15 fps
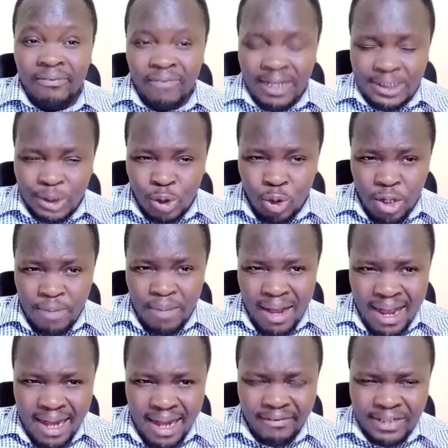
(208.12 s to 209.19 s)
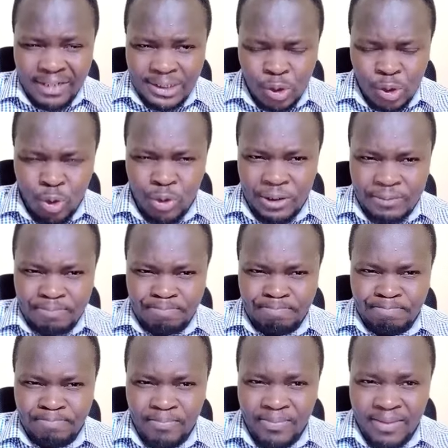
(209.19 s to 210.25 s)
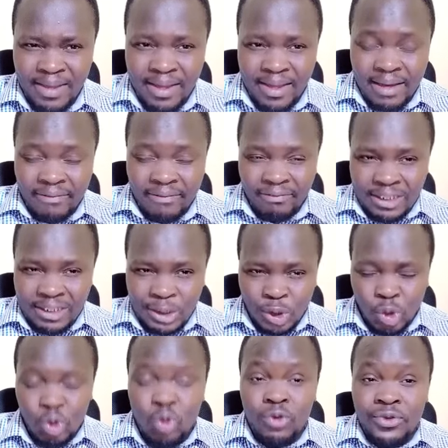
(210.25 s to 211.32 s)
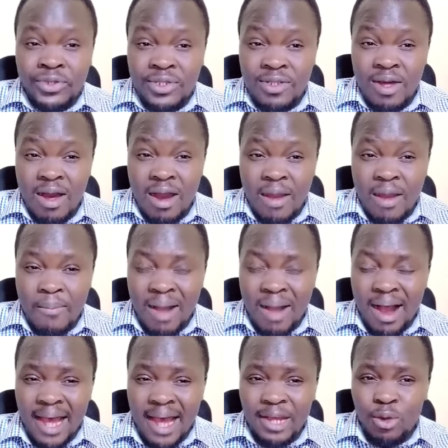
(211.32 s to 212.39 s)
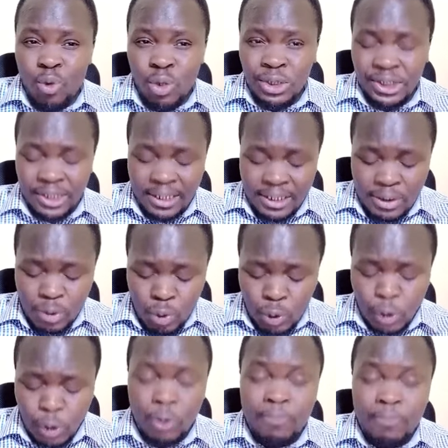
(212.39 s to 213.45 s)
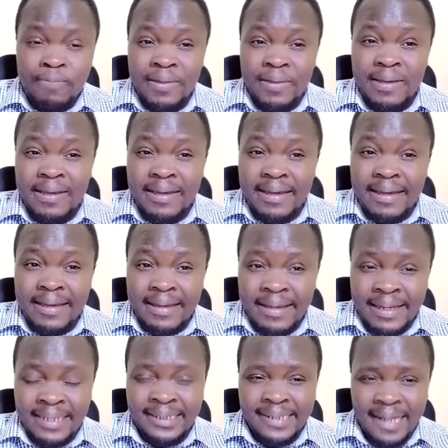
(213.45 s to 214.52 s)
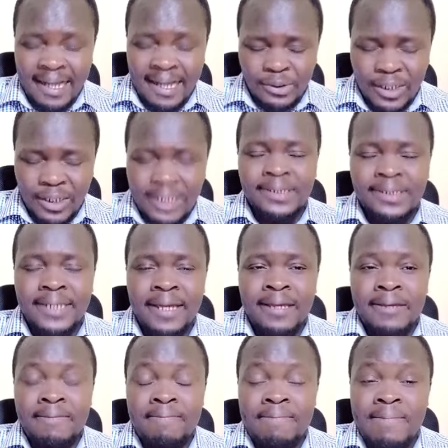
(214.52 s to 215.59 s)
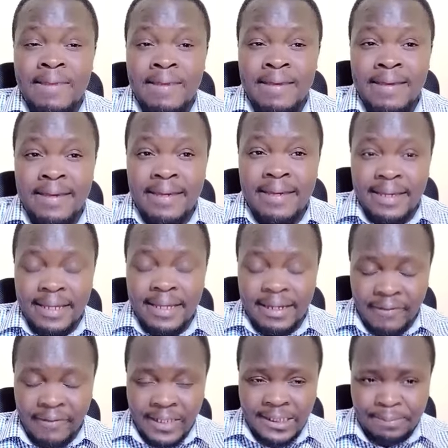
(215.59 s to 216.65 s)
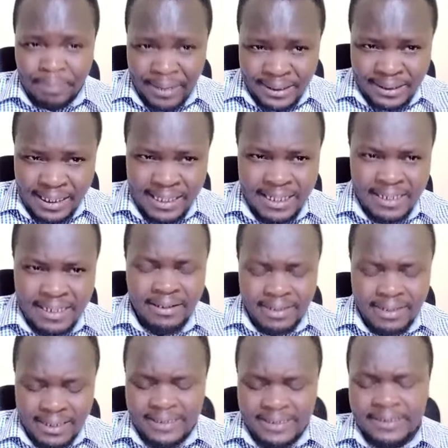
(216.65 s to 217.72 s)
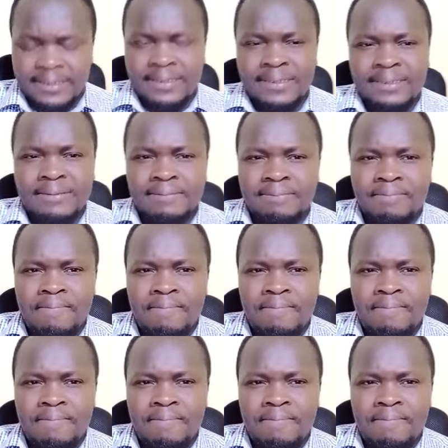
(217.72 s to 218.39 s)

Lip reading: the story behind the story, the truth behind what Charlene Ruto is actually saying in this press release.